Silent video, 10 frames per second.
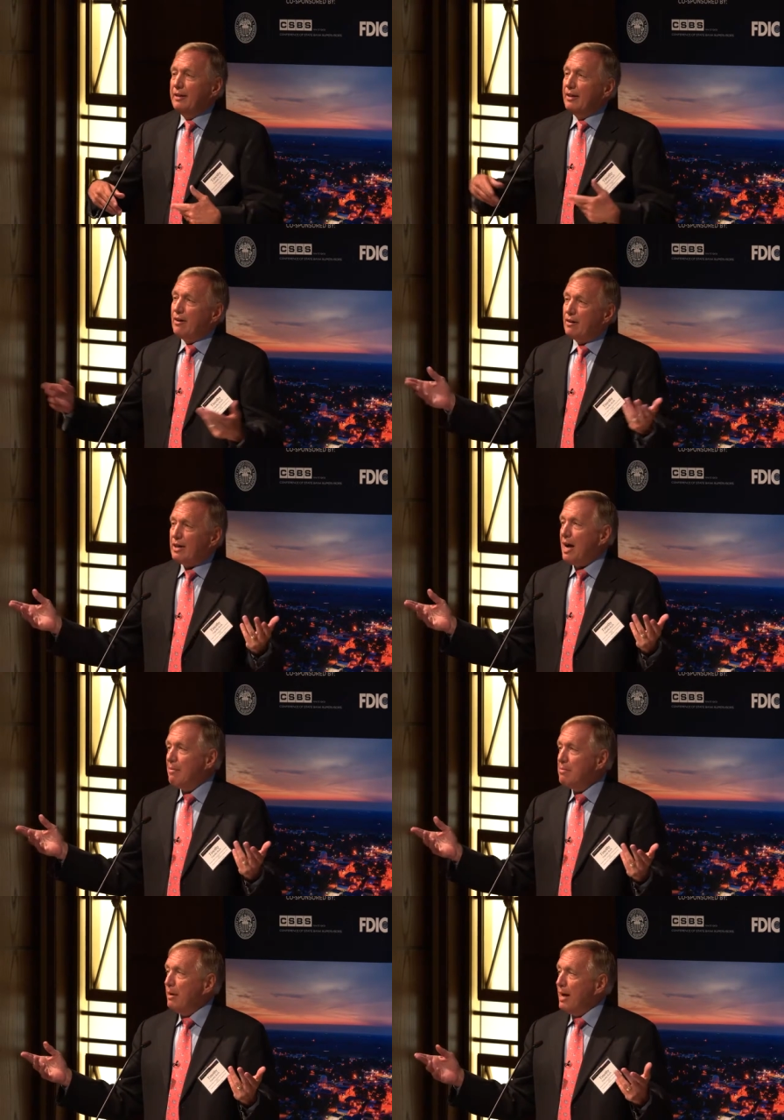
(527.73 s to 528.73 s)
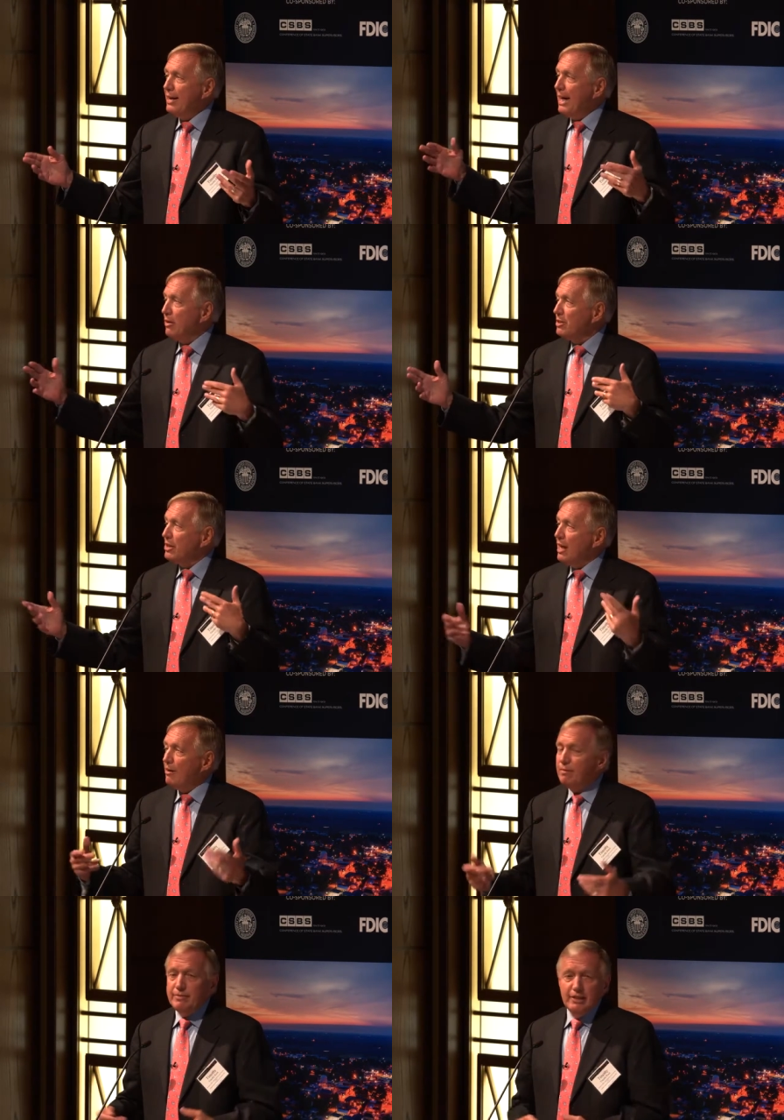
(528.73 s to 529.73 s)
their common bond
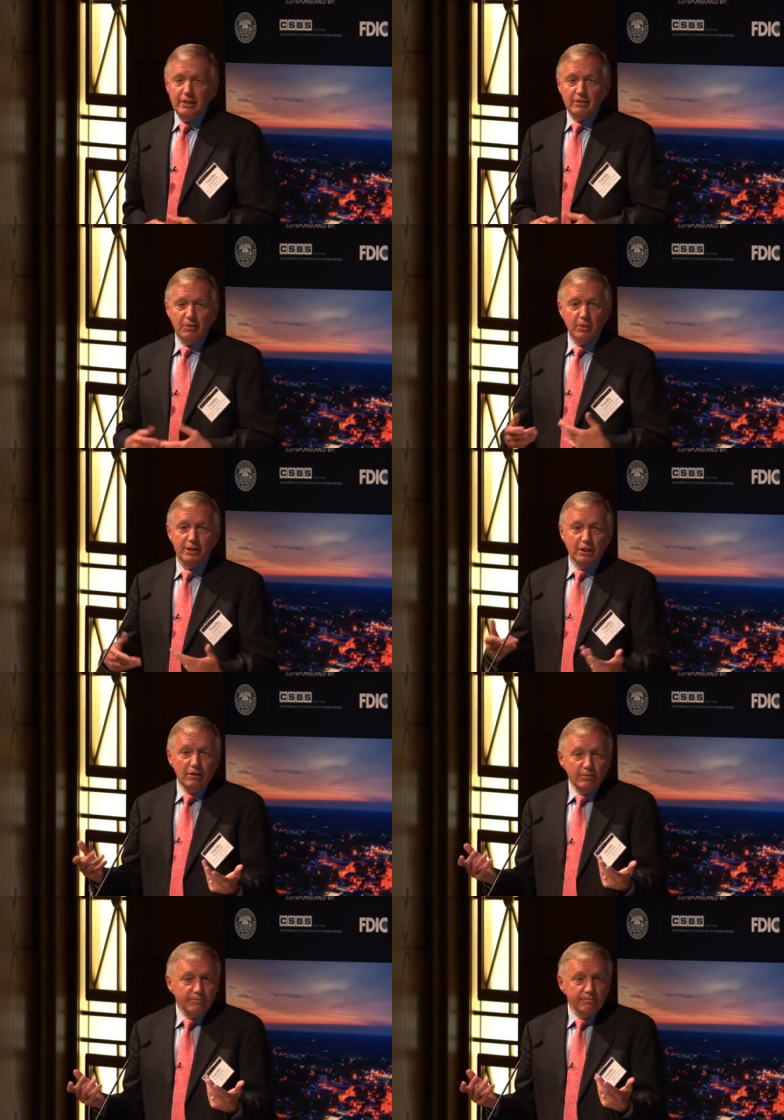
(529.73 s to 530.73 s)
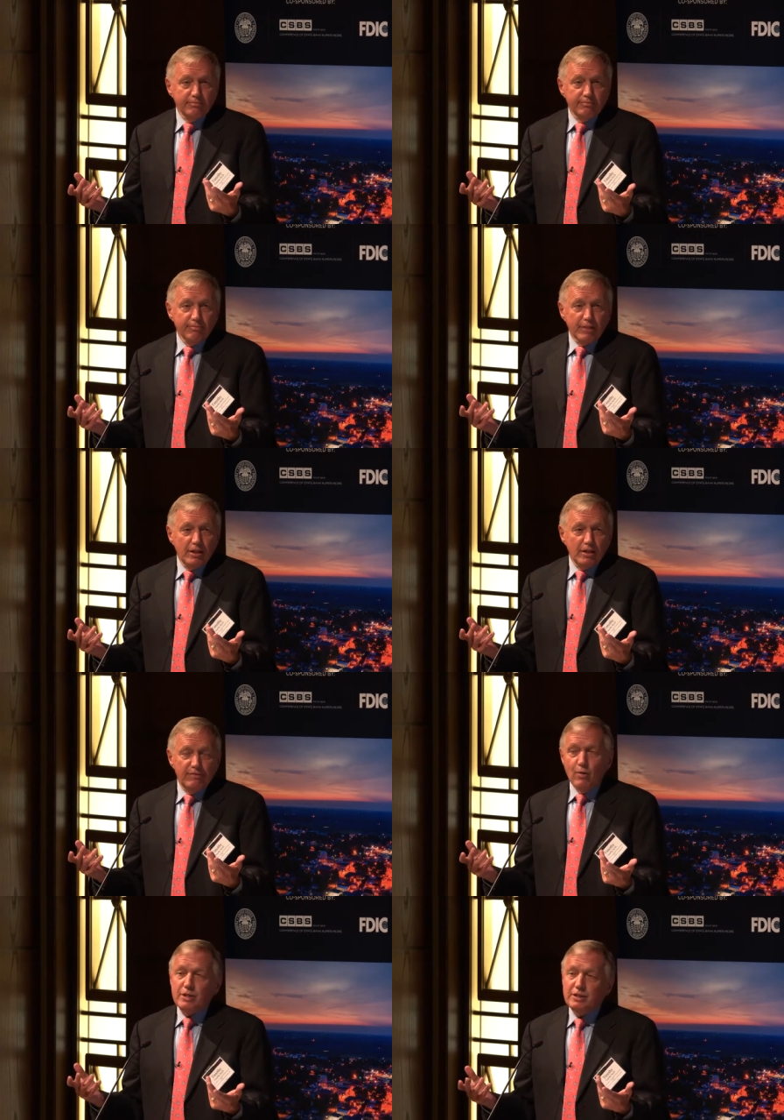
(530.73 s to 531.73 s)
outside of the original
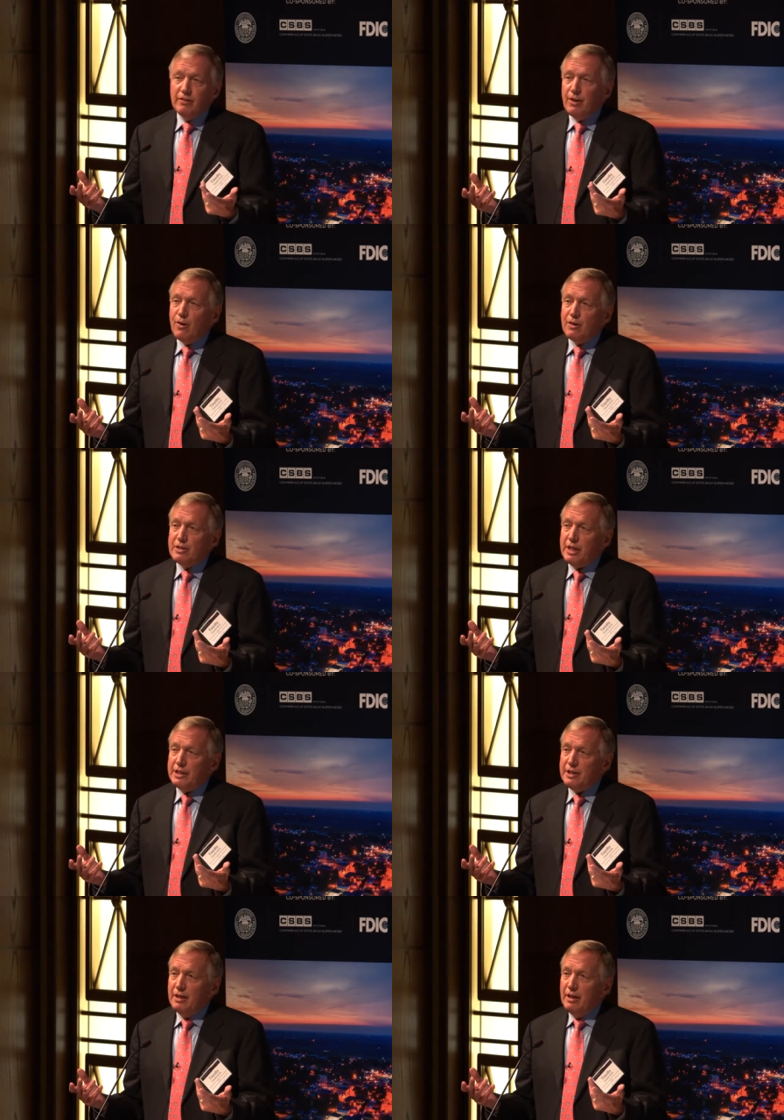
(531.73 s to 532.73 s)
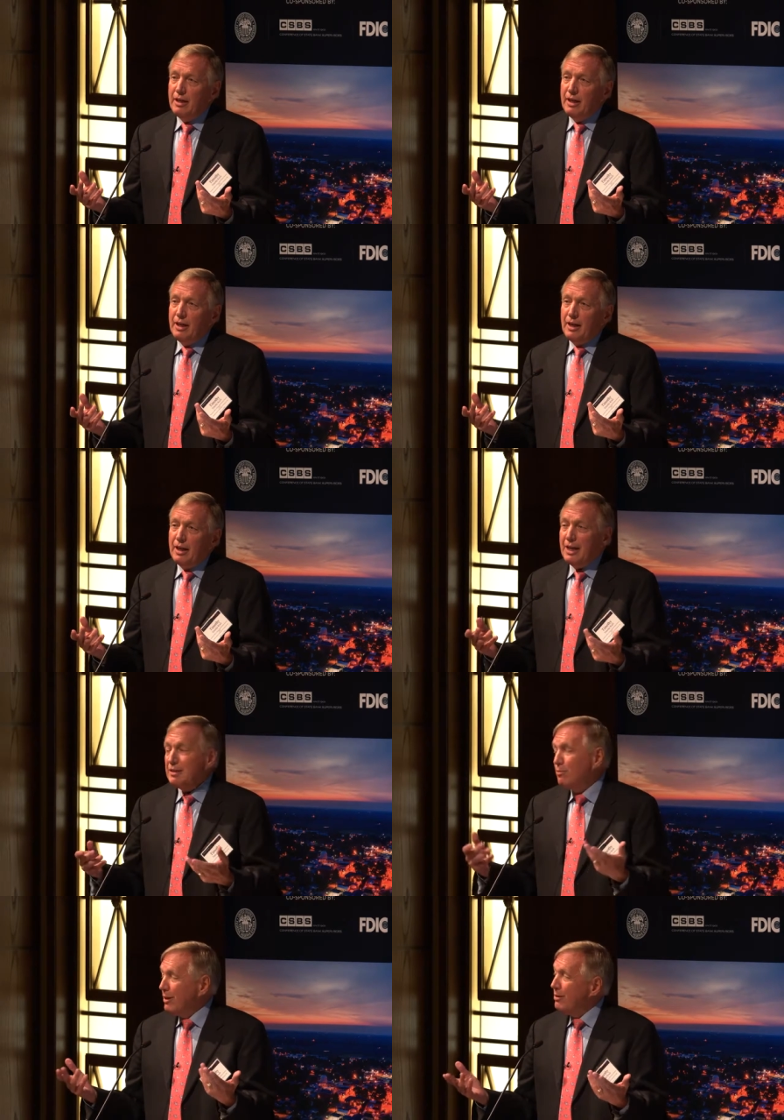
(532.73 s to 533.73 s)
focus of their organization. And
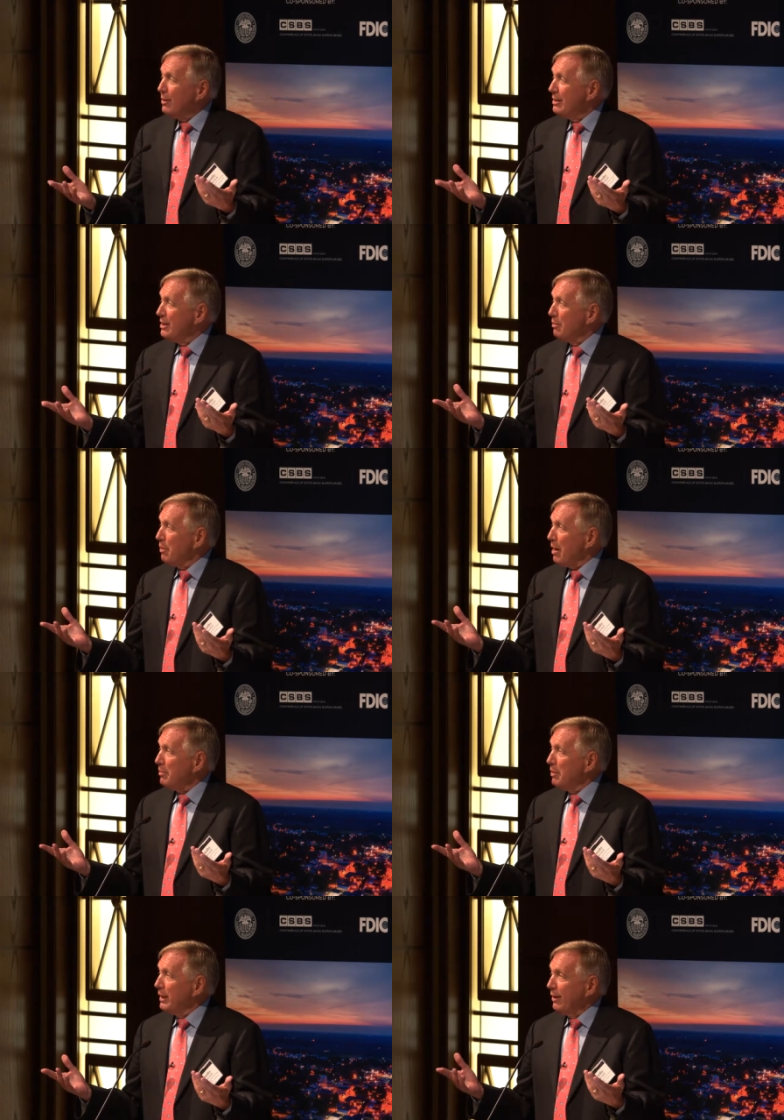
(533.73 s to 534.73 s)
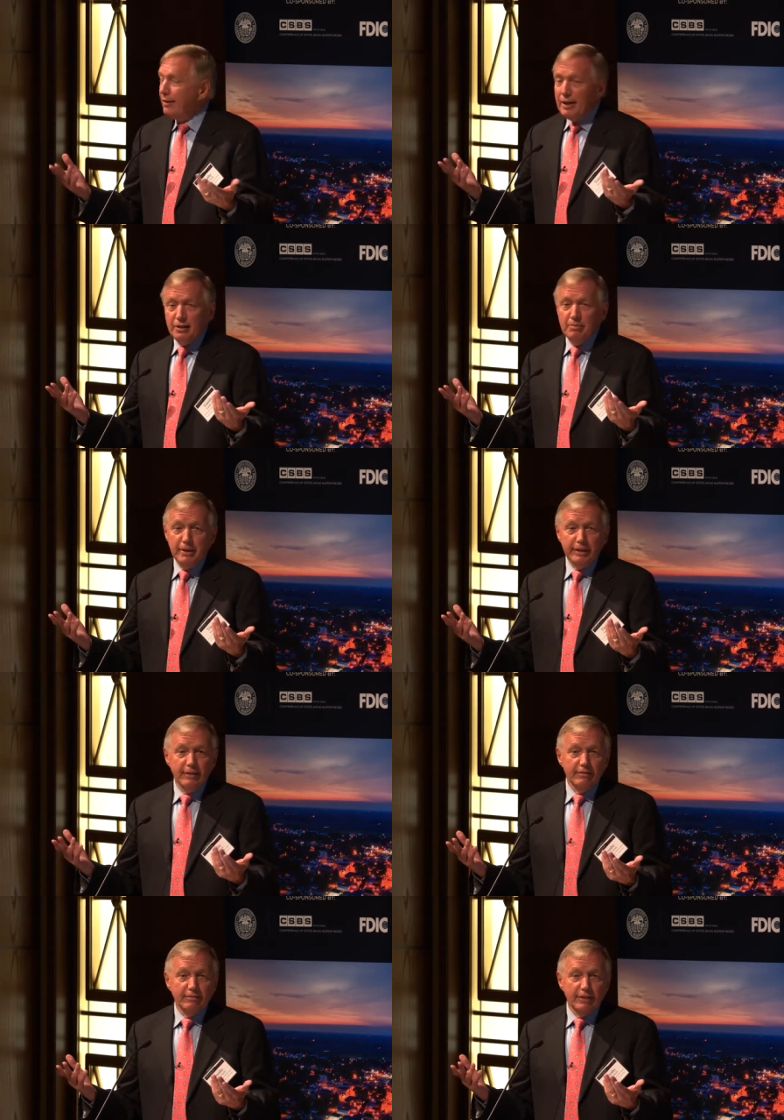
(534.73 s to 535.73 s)
that's one of the reasons they're probably under 100
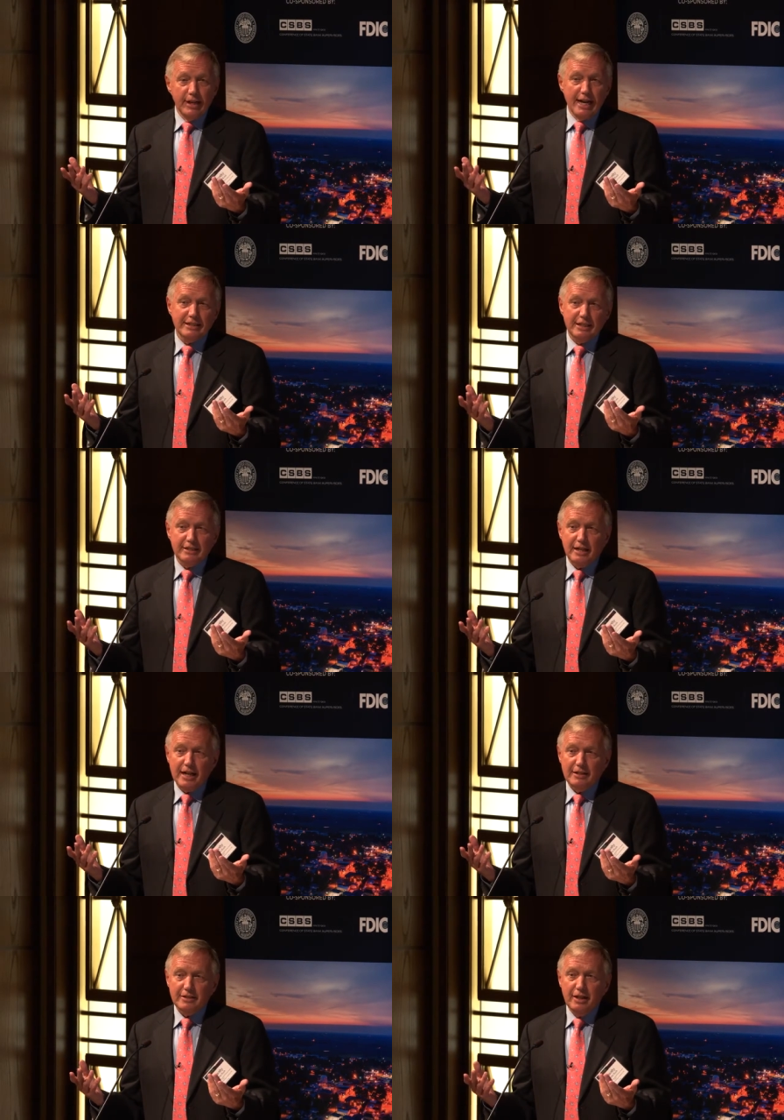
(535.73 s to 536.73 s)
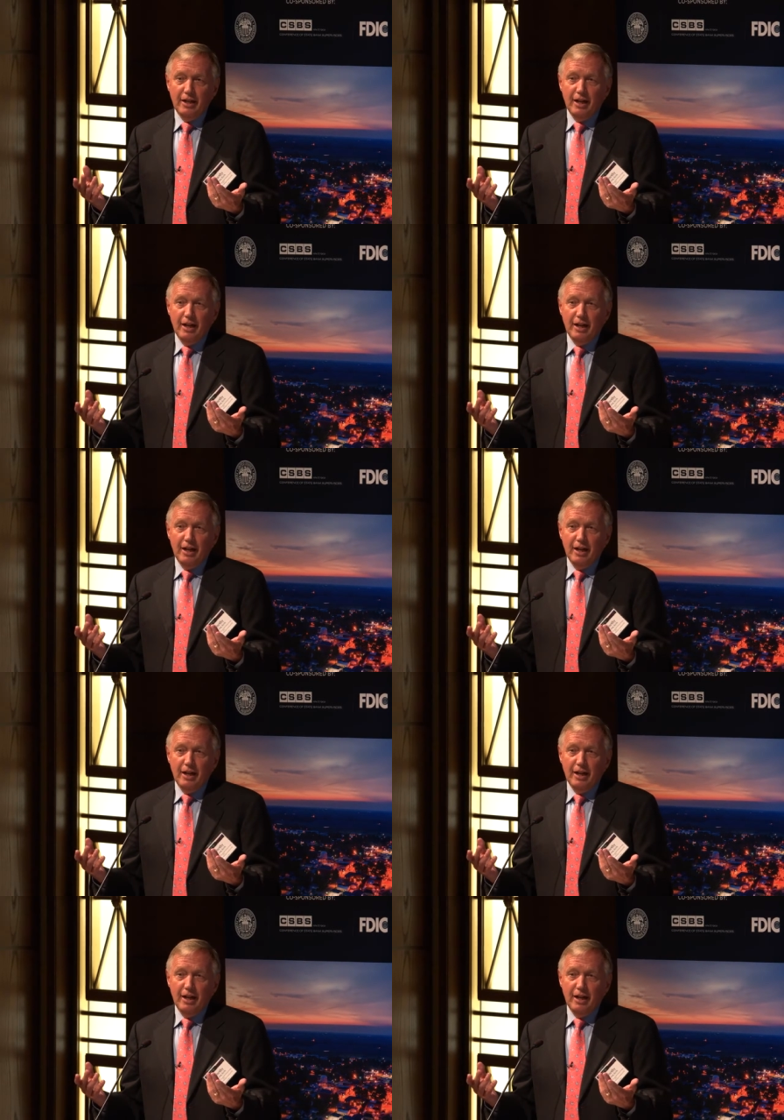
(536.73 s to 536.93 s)
million in asset size.